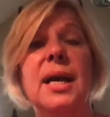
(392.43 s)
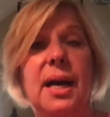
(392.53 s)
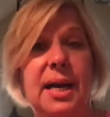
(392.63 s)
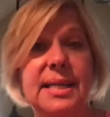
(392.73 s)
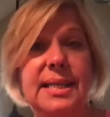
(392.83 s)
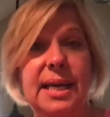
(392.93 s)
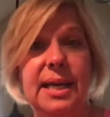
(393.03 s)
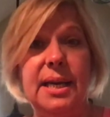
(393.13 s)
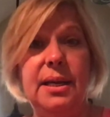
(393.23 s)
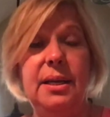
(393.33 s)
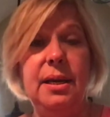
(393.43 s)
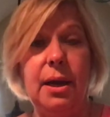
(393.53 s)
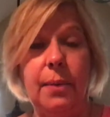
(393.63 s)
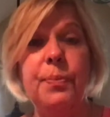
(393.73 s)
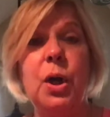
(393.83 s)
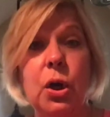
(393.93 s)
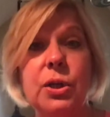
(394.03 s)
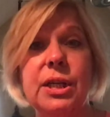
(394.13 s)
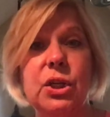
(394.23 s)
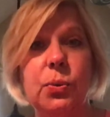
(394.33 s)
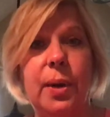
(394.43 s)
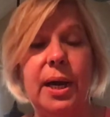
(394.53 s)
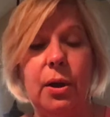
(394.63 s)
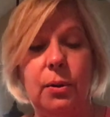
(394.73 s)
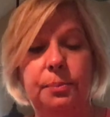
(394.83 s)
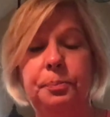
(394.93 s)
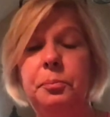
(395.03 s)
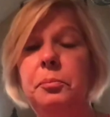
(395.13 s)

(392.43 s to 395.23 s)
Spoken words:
I did hers as well.